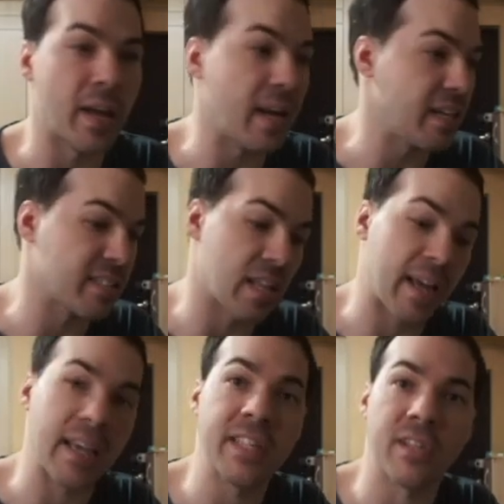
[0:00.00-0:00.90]
And he's
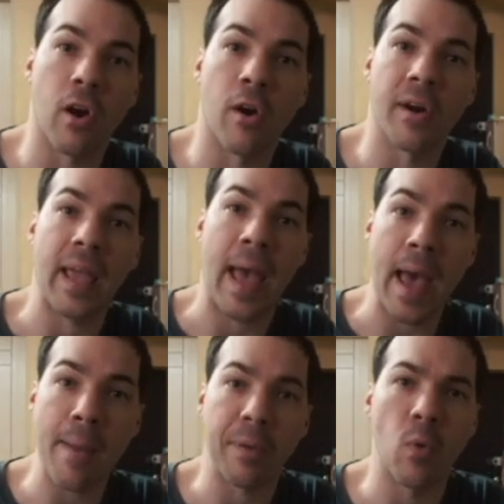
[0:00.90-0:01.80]
like, it's already
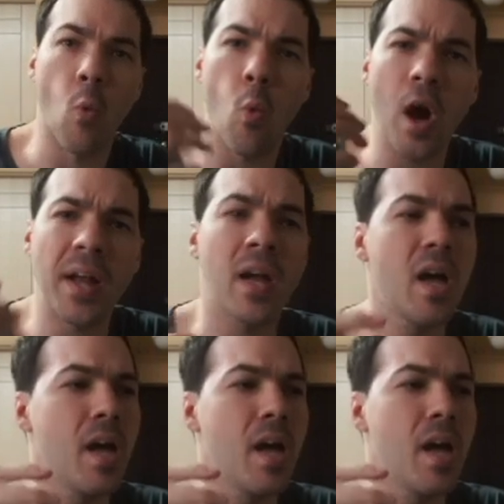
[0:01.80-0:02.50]
happened. What